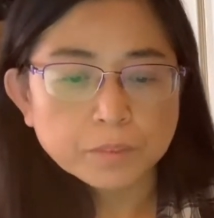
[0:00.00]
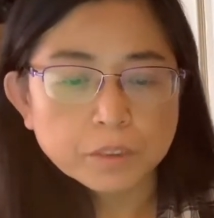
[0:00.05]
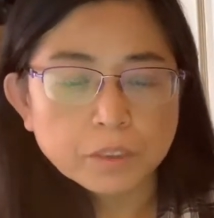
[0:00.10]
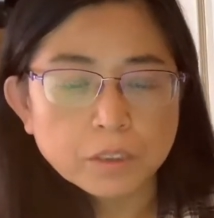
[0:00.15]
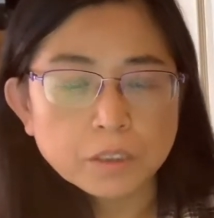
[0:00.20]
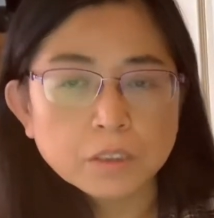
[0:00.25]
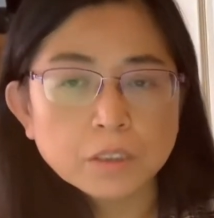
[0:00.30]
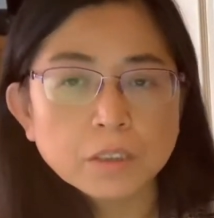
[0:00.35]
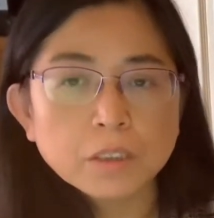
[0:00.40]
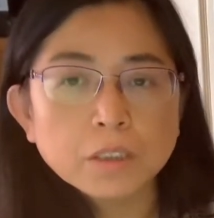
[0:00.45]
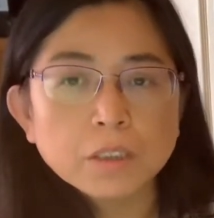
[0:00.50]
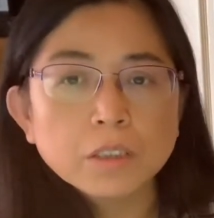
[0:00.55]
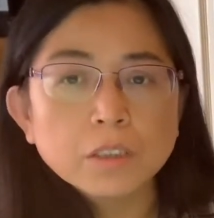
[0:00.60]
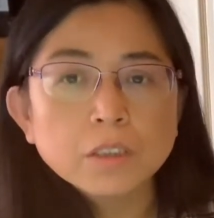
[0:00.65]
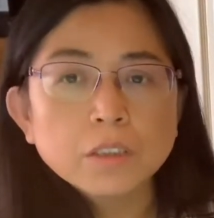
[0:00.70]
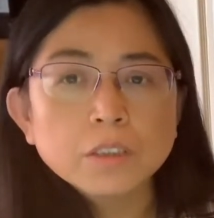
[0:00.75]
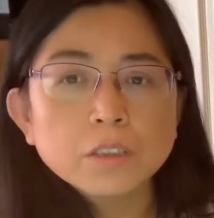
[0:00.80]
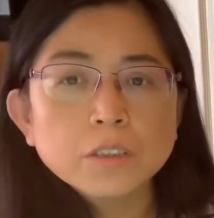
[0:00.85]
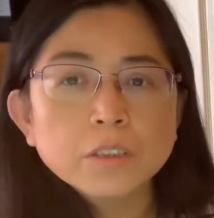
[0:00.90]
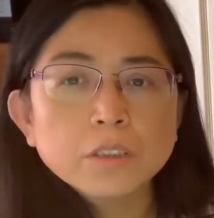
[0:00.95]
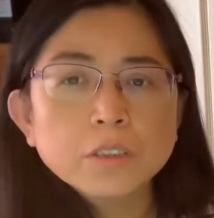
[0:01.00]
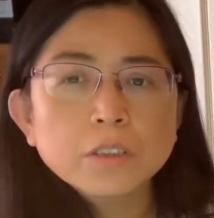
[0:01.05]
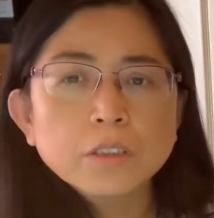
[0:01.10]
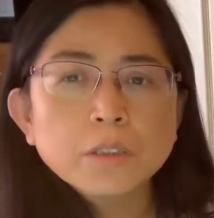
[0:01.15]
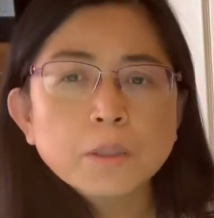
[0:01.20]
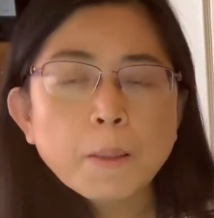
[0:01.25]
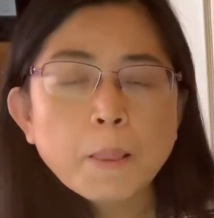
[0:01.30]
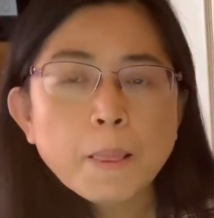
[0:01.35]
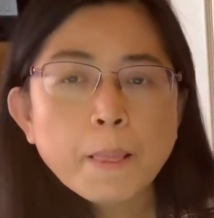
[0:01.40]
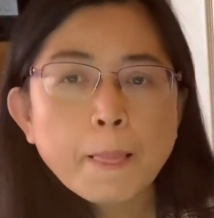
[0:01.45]
And is
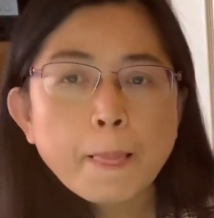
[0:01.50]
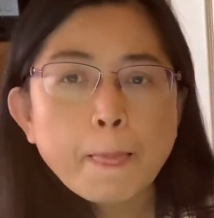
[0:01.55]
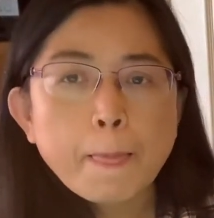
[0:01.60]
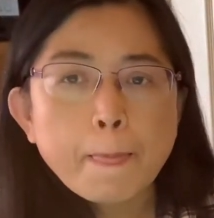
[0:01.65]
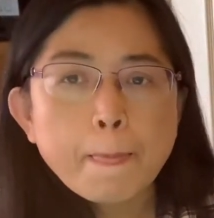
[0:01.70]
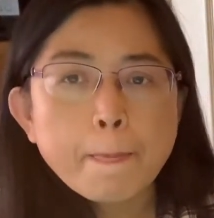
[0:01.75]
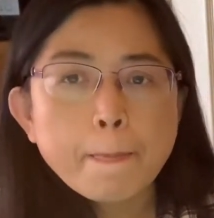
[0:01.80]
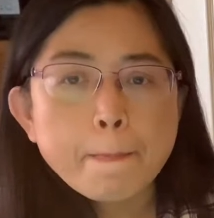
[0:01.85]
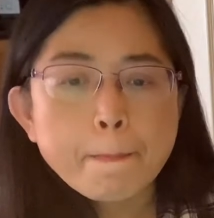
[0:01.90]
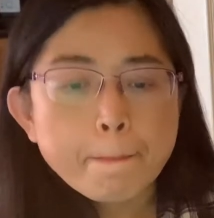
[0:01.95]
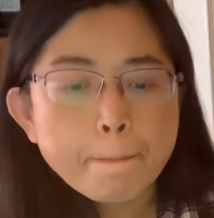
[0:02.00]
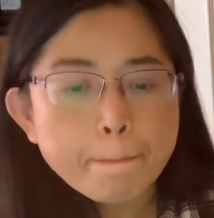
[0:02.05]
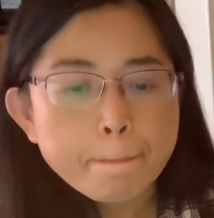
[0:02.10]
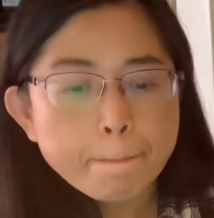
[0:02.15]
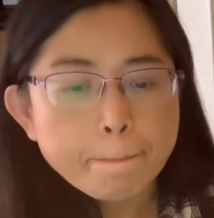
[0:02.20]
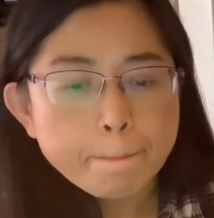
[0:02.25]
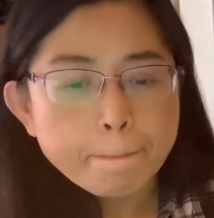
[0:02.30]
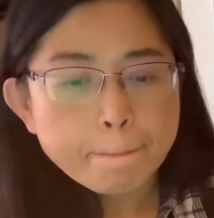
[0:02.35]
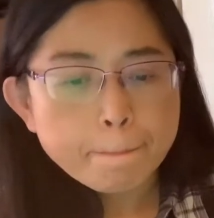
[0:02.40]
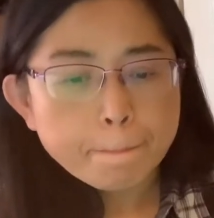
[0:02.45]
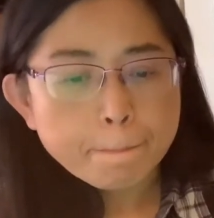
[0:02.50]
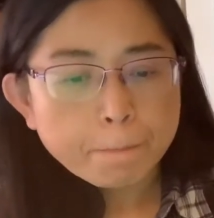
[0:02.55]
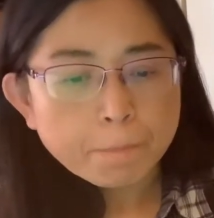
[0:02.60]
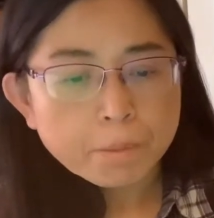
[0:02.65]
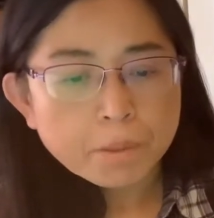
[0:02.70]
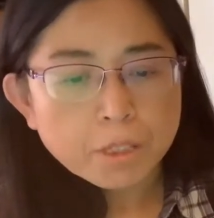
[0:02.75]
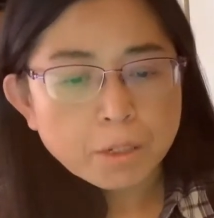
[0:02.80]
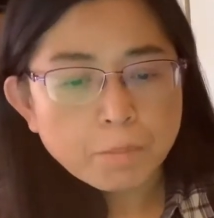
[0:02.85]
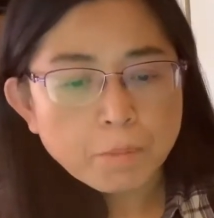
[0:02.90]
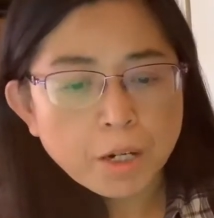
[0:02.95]

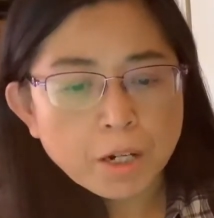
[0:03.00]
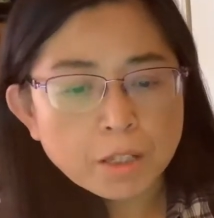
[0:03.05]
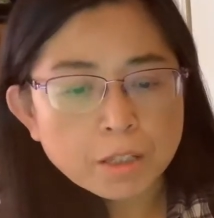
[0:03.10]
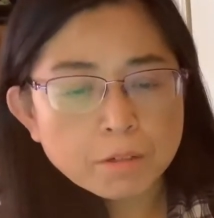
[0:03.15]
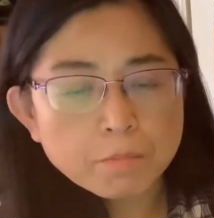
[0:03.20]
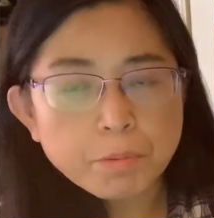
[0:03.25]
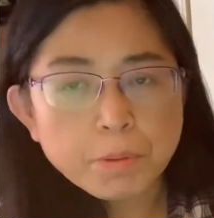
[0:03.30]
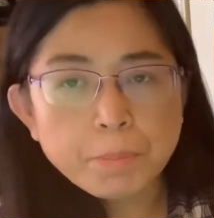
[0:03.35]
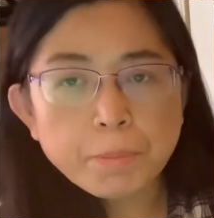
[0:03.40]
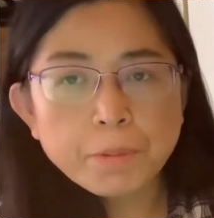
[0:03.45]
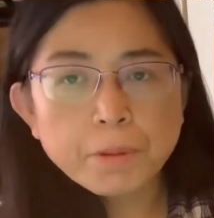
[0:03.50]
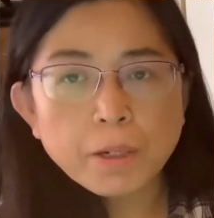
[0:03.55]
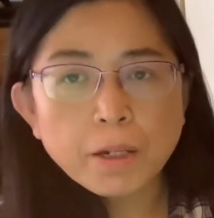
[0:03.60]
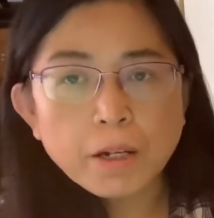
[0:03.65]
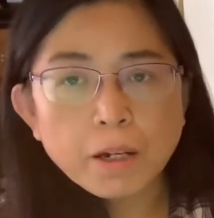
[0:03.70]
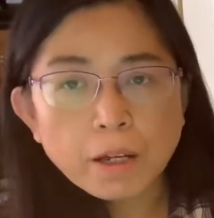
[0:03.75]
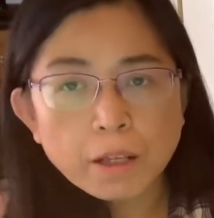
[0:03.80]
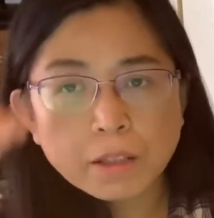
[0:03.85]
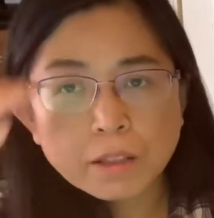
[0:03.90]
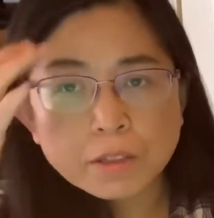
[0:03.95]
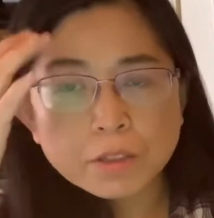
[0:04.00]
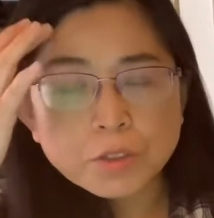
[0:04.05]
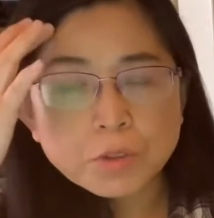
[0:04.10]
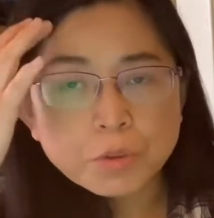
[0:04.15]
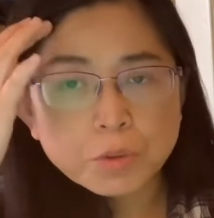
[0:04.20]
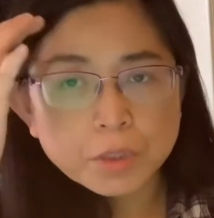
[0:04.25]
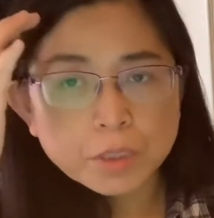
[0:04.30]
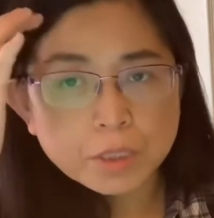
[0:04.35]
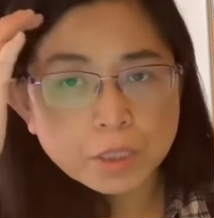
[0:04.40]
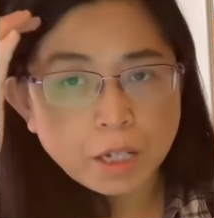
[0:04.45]
some other people have a
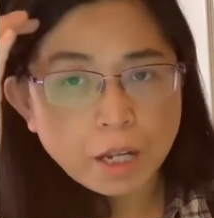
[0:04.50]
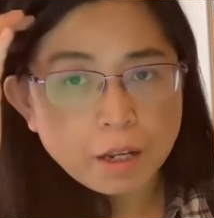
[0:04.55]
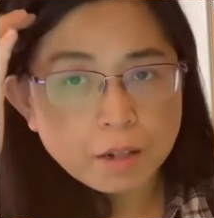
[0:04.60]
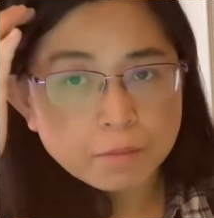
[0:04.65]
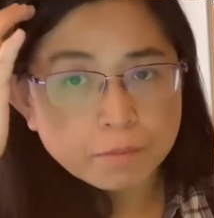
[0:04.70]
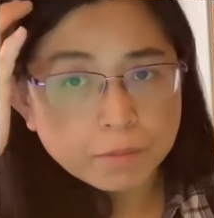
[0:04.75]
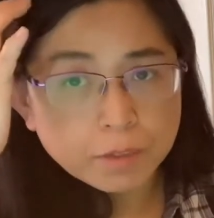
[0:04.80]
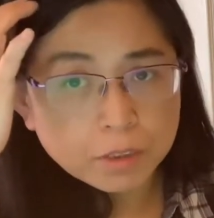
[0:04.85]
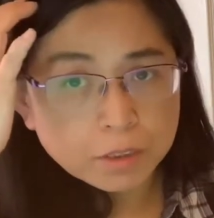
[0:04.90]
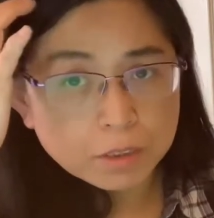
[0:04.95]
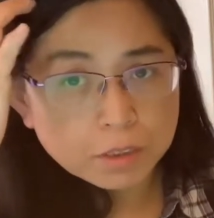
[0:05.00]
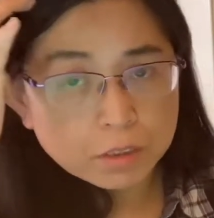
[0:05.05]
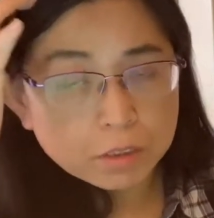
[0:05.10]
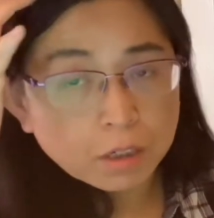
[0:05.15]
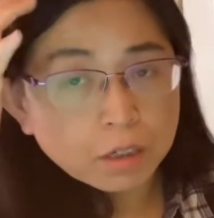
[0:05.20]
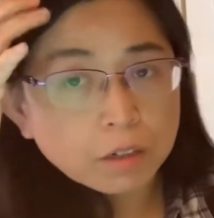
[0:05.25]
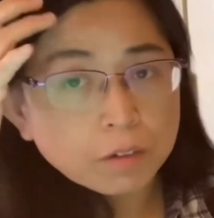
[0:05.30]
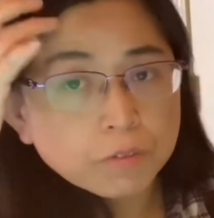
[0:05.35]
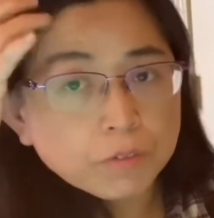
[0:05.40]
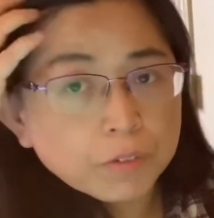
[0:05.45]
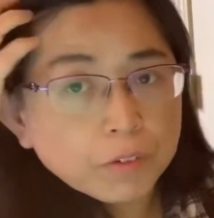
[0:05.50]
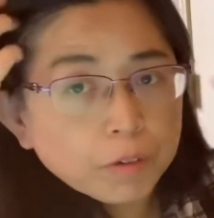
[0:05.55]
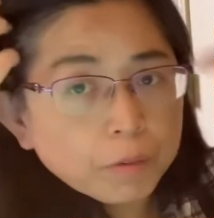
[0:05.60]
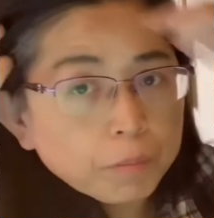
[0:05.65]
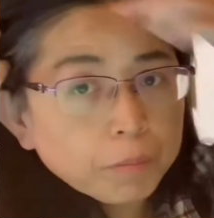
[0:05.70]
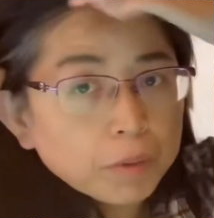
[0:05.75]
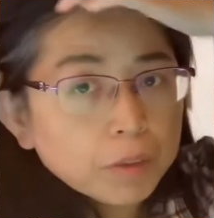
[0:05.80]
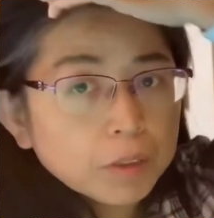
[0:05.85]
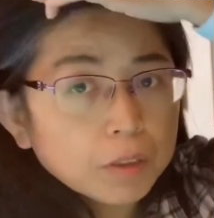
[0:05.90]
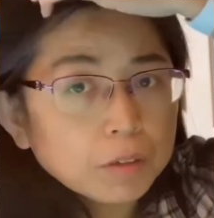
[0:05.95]
straight line, start
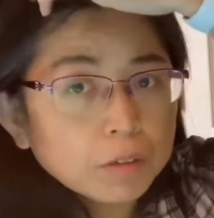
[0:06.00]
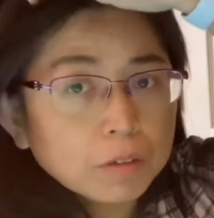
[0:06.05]
from